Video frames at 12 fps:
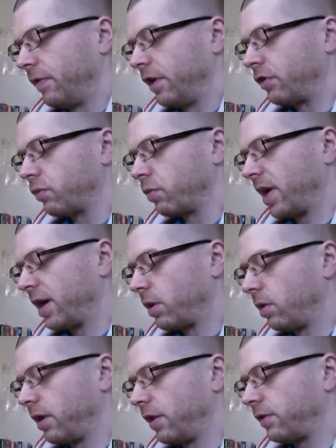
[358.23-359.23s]
This
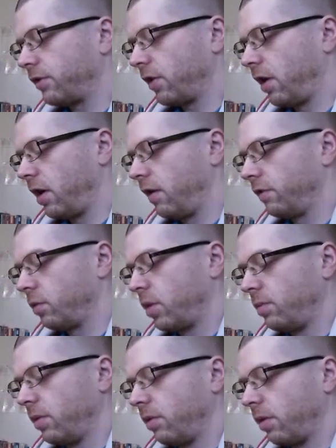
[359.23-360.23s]
riddle is solved
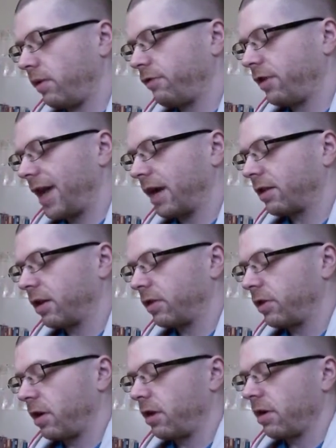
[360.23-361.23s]
when we reflect
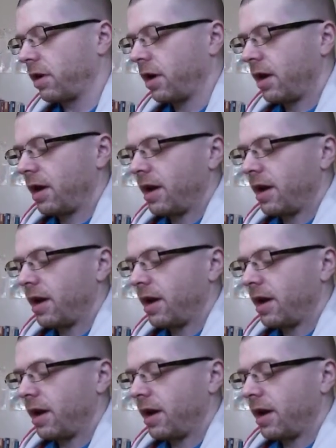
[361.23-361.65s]
that there,